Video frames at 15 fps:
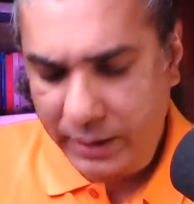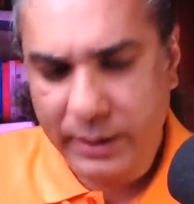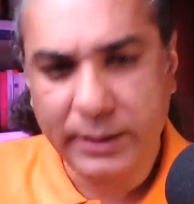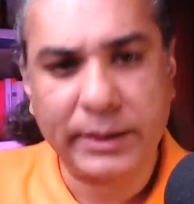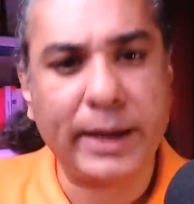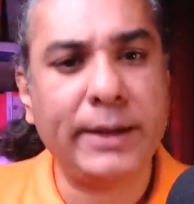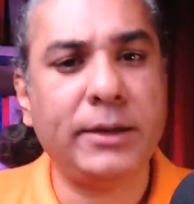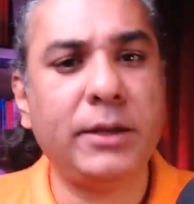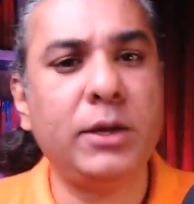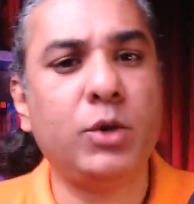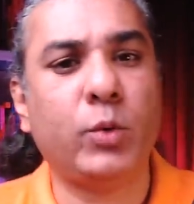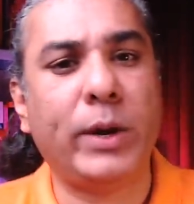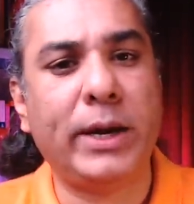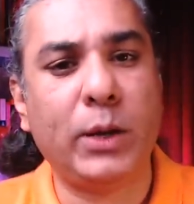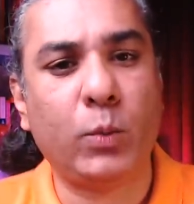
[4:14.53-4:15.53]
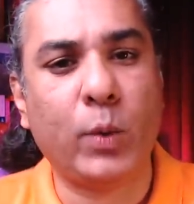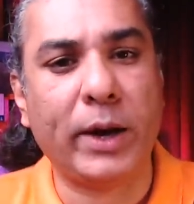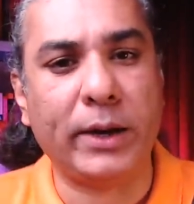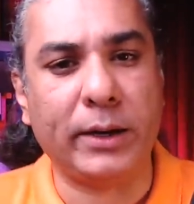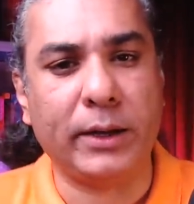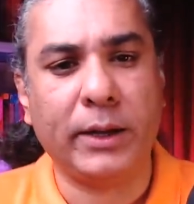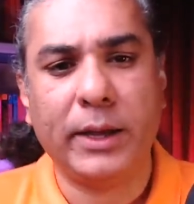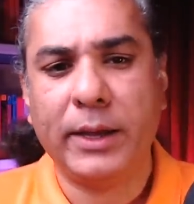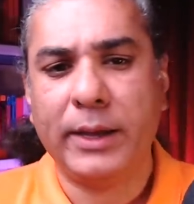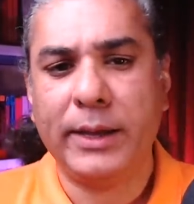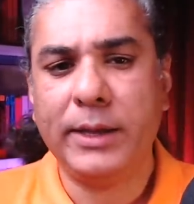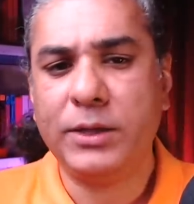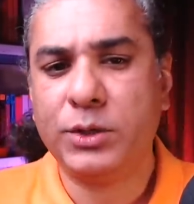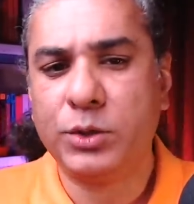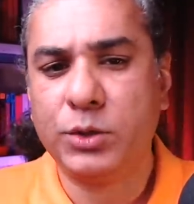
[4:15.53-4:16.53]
In 1921, a